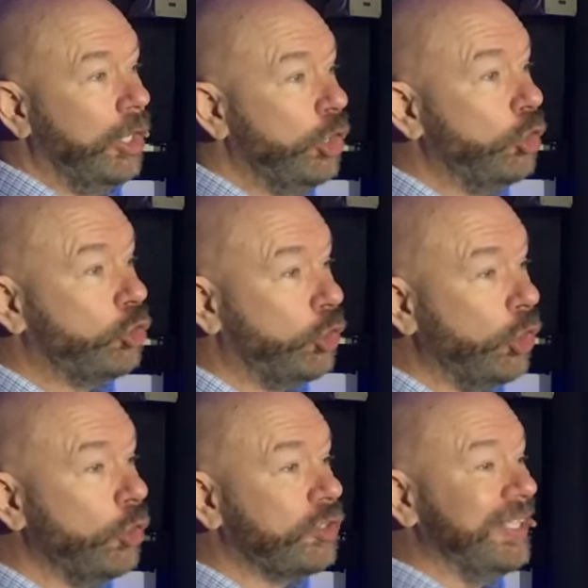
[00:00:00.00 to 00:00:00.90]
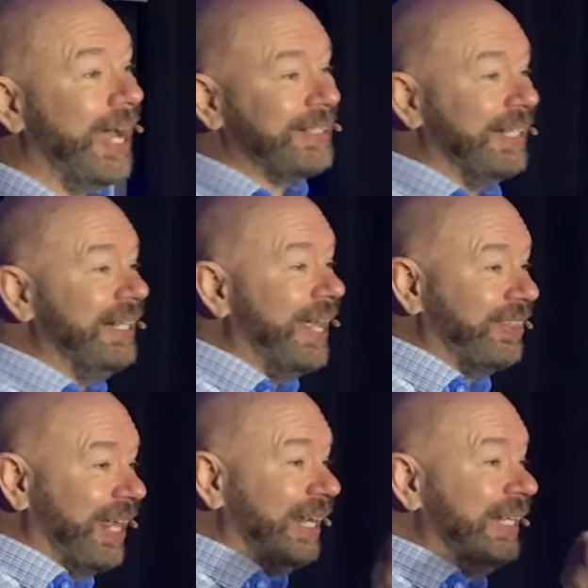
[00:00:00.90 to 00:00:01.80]
You choose not to let
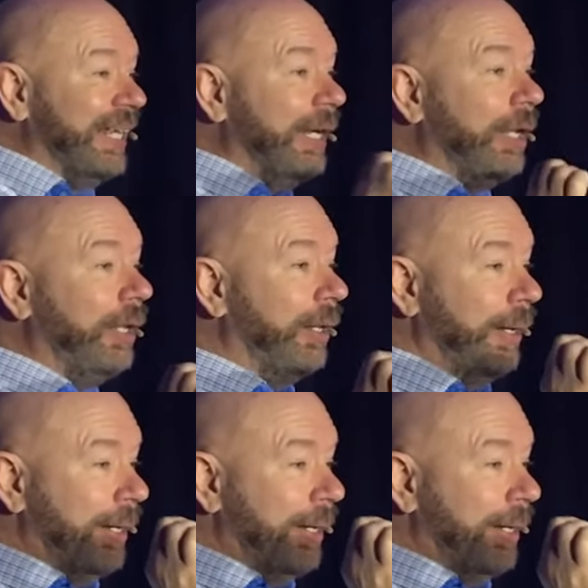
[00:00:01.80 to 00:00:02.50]
the little